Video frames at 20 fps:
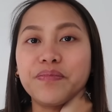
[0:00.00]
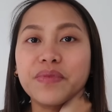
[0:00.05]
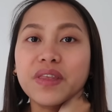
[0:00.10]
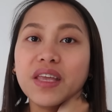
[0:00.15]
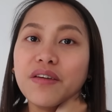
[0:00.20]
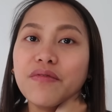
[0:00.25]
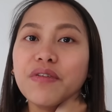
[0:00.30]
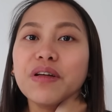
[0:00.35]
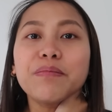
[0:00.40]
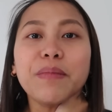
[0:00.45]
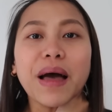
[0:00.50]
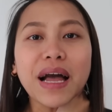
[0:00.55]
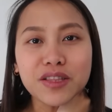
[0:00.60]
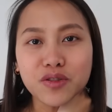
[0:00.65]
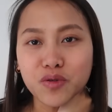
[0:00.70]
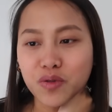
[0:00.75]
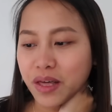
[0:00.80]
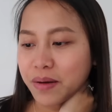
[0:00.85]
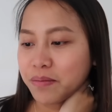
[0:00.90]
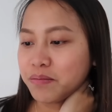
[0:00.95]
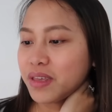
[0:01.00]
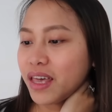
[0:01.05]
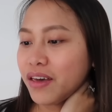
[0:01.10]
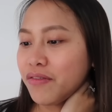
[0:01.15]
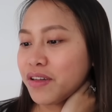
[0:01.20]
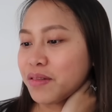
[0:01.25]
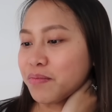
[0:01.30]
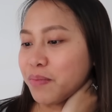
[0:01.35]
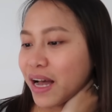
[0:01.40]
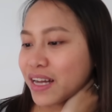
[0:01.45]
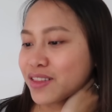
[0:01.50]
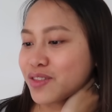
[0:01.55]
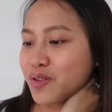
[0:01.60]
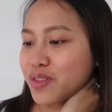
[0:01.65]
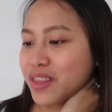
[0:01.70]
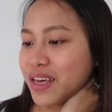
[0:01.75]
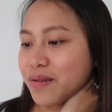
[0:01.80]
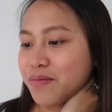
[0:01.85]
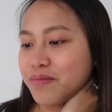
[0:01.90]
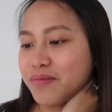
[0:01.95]
give it back to them. Give it back to
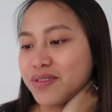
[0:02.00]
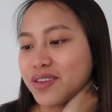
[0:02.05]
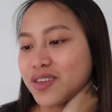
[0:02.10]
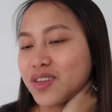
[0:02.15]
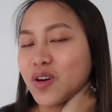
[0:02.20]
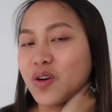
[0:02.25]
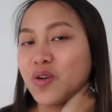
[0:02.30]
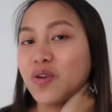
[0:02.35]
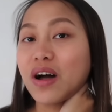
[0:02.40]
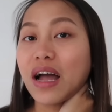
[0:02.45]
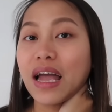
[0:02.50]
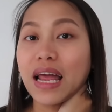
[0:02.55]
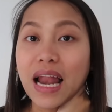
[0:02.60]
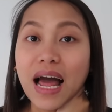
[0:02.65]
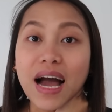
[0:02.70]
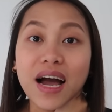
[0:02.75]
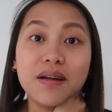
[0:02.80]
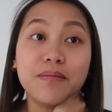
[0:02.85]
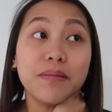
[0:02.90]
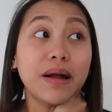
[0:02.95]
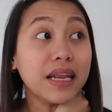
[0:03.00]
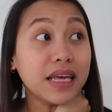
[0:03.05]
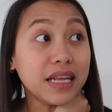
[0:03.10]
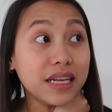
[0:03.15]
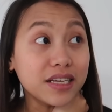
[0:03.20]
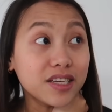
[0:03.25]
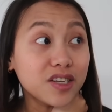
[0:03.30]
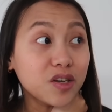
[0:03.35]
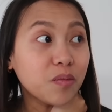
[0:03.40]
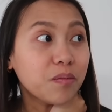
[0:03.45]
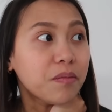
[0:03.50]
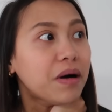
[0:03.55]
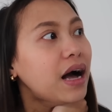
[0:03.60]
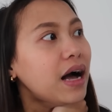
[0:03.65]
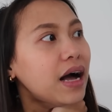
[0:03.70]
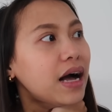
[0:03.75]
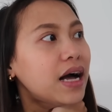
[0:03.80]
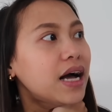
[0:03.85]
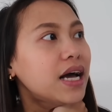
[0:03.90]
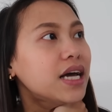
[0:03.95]
them. So kailangan malinis yung
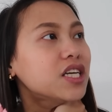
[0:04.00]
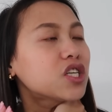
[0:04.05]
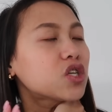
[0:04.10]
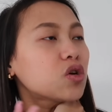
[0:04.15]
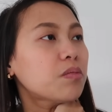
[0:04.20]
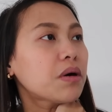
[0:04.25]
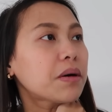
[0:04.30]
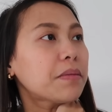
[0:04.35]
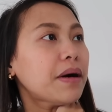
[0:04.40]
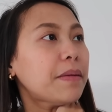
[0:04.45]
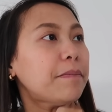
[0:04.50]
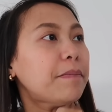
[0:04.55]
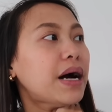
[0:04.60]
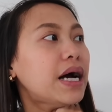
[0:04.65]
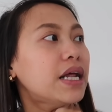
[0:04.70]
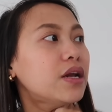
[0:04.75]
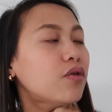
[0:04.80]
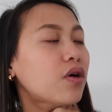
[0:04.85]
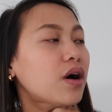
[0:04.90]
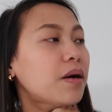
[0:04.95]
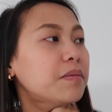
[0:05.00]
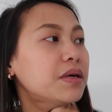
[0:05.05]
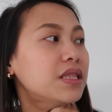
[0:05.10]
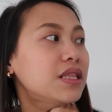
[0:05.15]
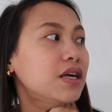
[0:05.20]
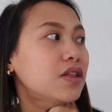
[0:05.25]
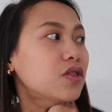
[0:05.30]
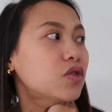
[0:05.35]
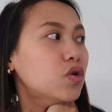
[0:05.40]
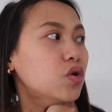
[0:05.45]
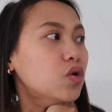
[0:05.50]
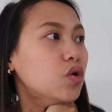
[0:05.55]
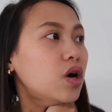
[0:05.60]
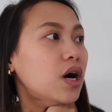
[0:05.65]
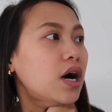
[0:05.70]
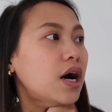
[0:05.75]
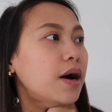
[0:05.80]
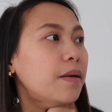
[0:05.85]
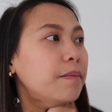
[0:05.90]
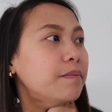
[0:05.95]
bahay. So magpapaano kami dito
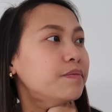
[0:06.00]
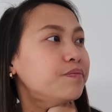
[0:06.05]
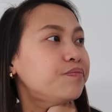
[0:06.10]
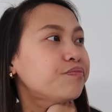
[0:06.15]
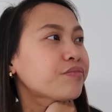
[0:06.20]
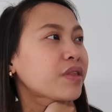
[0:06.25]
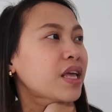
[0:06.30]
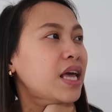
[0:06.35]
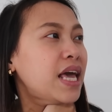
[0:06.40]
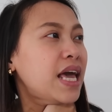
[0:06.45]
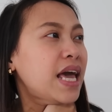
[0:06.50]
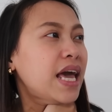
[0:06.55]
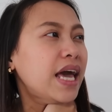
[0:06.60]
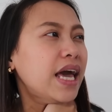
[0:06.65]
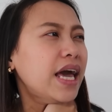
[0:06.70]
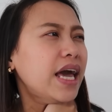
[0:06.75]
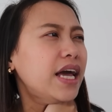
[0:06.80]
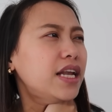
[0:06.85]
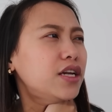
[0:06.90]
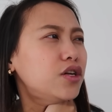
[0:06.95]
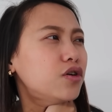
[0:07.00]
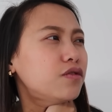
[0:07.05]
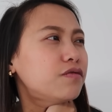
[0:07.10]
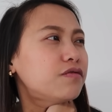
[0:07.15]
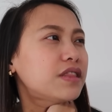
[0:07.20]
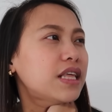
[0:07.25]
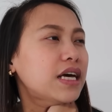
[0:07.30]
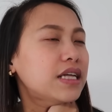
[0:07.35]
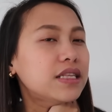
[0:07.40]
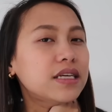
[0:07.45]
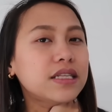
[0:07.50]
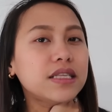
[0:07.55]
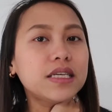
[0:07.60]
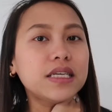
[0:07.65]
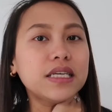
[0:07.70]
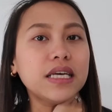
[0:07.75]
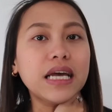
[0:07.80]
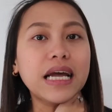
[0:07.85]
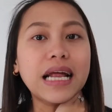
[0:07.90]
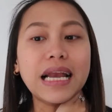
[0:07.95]
end of
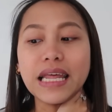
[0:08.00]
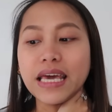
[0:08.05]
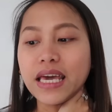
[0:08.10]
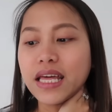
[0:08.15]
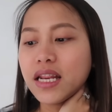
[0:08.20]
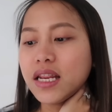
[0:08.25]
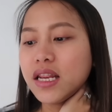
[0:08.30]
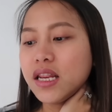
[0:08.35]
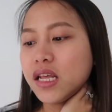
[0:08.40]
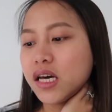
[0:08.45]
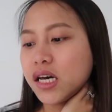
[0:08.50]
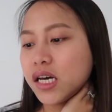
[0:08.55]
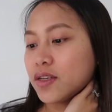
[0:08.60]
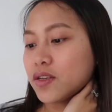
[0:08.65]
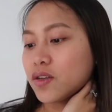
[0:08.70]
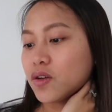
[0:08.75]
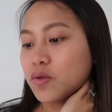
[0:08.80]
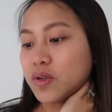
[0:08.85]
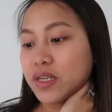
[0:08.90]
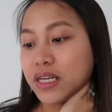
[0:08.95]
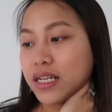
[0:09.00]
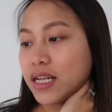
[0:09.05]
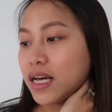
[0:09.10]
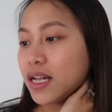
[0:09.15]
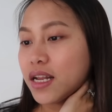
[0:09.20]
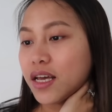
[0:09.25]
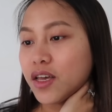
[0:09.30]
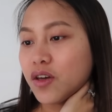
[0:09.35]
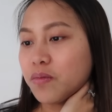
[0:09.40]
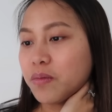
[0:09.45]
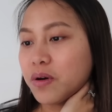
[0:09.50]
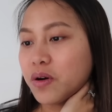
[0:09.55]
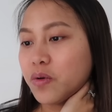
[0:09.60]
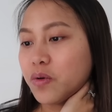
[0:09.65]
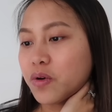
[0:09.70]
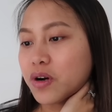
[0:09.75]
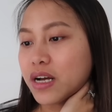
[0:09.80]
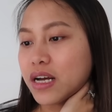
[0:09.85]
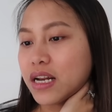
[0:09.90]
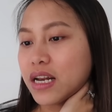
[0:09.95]
tenancy clean. So, si Dan na yung
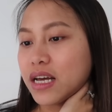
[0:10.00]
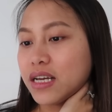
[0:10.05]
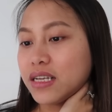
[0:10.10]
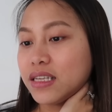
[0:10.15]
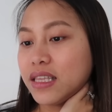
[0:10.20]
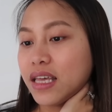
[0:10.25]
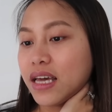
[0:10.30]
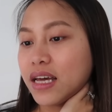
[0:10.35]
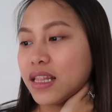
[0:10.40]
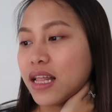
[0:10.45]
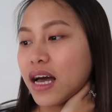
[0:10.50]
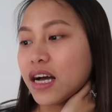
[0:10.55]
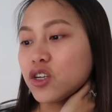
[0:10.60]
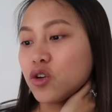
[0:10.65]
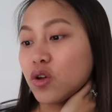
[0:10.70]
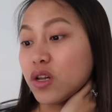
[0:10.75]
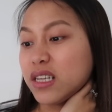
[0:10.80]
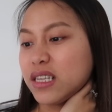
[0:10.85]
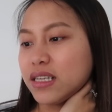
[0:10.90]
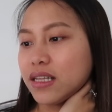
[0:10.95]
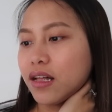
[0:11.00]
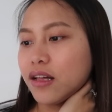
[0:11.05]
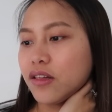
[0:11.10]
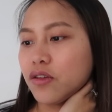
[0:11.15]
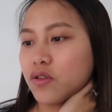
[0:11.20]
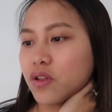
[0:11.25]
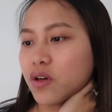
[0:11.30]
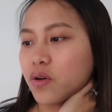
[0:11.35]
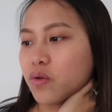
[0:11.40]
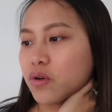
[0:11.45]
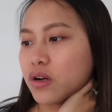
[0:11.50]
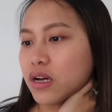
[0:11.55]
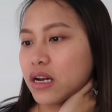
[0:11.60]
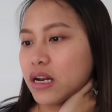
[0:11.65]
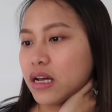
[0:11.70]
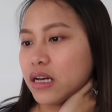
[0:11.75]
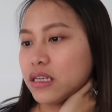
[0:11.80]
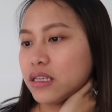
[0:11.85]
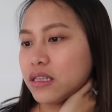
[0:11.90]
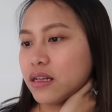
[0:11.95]
mag-organize niyan. Actually, si Dan yung
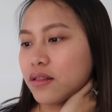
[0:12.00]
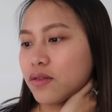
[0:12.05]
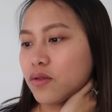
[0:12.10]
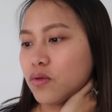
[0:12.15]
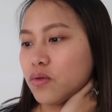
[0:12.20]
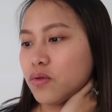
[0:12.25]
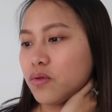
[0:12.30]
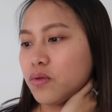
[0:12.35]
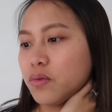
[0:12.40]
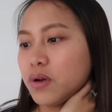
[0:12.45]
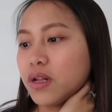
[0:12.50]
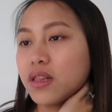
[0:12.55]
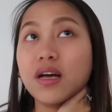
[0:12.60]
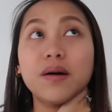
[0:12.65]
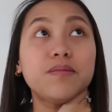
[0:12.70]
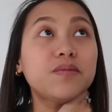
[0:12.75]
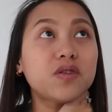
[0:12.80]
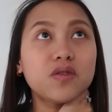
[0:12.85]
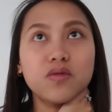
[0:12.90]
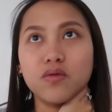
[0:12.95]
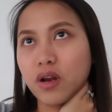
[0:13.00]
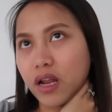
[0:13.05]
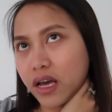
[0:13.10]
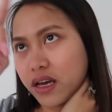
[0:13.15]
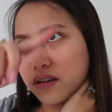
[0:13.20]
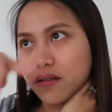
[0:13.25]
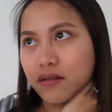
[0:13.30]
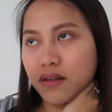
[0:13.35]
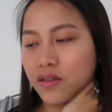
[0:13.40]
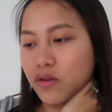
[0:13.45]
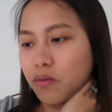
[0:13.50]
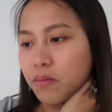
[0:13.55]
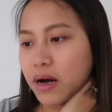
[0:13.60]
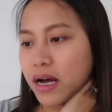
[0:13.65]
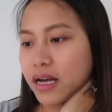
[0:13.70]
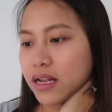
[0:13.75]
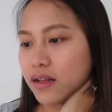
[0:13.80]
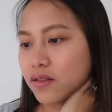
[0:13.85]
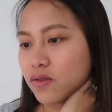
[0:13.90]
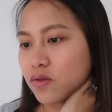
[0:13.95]
nag-organize nito. When it comes to like, itong
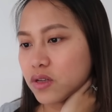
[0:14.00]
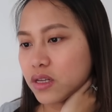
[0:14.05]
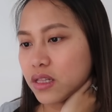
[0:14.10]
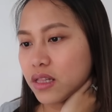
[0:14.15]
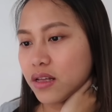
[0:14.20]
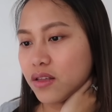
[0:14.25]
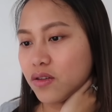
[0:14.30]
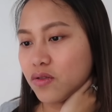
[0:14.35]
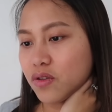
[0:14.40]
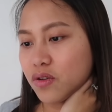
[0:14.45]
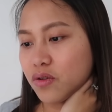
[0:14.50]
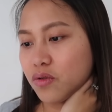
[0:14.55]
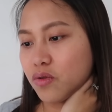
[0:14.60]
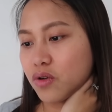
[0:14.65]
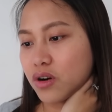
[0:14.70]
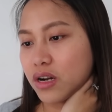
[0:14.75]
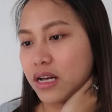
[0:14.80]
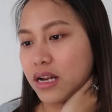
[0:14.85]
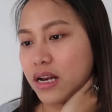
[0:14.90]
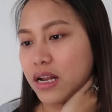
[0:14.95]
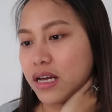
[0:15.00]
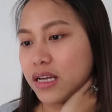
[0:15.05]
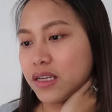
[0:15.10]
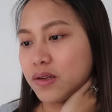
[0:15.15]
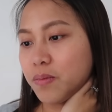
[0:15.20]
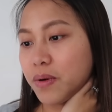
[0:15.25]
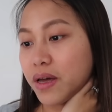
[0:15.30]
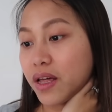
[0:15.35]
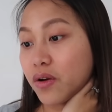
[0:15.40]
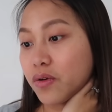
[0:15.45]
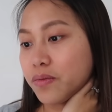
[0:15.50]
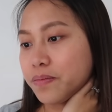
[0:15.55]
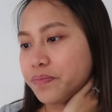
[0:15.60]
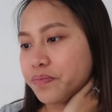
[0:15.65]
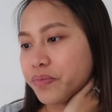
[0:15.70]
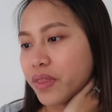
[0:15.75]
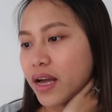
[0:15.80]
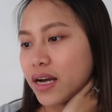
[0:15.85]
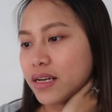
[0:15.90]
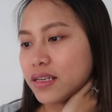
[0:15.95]
bahay na to, si Dan yung nag-organize. Pero,
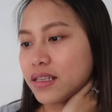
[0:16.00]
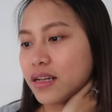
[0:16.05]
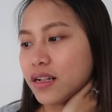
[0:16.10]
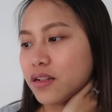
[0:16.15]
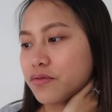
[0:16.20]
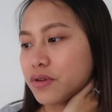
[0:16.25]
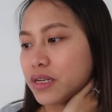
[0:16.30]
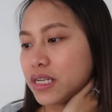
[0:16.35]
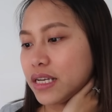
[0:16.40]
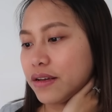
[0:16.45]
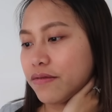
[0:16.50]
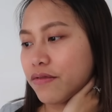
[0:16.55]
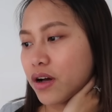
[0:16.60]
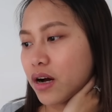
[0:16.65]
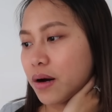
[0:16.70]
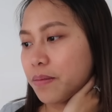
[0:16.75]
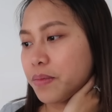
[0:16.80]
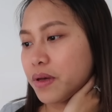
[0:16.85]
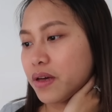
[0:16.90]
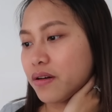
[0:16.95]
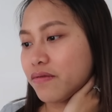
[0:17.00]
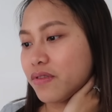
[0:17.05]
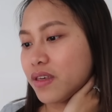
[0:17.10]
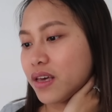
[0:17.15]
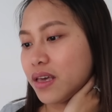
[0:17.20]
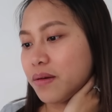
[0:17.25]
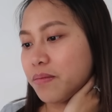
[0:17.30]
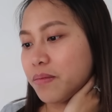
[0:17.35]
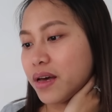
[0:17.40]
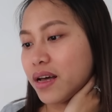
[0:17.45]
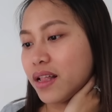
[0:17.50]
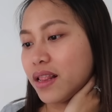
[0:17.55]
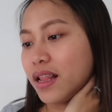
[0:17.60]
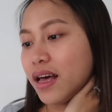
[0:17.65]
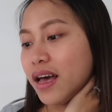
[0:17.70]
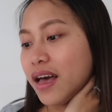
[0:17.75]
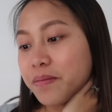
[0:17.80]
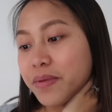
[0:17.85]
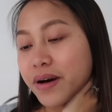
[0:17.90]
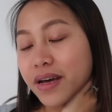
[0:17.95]
I still receive copy of the email.
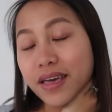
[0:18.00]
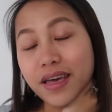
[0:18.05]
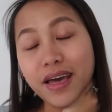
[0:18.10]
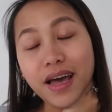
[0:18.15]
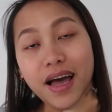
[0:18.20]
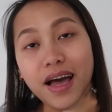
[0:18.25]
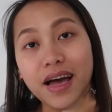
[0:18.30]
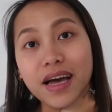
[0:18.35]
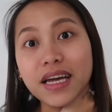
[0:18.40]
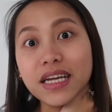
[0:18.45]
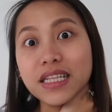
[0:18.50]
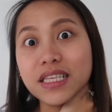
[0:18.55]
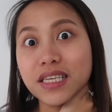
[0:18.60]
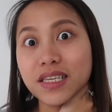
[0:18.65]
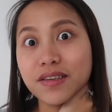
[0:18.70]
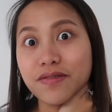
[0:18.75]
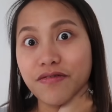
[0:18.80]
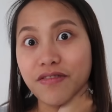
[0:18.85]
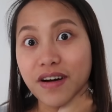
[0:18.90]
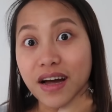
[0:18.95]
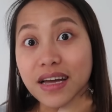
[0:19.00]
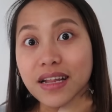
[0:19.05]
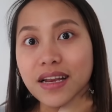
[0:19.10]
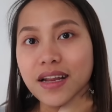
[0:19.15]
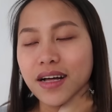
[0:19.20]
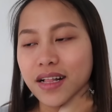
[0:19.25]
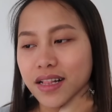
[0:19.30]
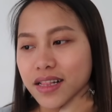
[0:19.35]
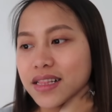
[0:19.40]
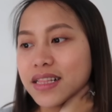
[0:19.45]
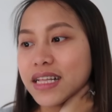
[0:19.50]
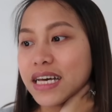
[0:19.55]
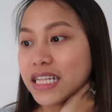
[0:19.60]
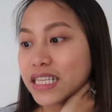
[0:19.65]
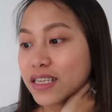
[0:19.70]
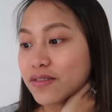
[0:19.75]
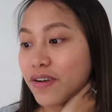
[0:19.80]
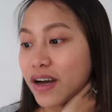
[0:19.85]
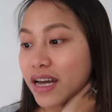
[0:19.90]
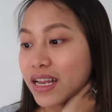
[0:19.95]
But yeah, it's final.
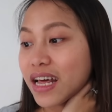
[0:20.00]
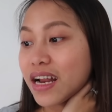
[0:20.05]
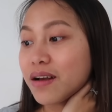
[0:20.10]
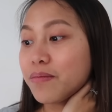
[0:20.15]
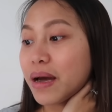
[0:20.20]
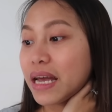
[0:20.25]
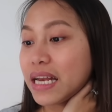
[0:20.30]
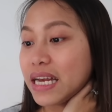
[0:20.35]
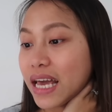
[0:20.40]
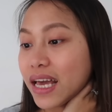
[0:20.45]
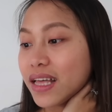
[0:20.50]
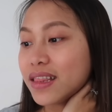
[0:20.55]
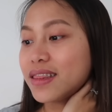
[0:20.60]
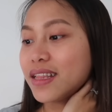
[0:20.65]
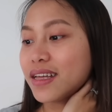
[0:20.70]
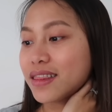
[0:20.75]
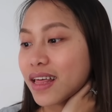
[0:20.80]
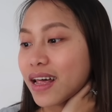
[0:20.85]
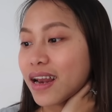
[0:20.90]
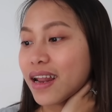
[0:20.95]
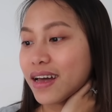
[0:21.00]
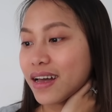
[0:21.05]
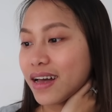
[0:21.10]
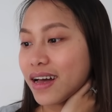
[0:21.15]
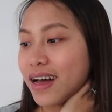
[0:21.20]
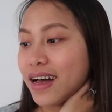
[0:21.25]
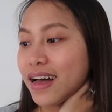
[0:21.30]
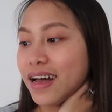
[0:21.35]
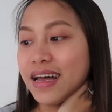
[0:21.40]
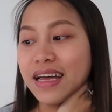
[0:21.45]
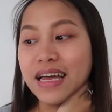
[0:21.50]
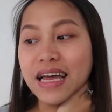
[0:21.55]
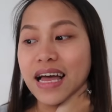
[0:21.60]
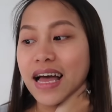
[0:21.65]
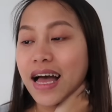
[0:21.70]
It's final. May date na talaga.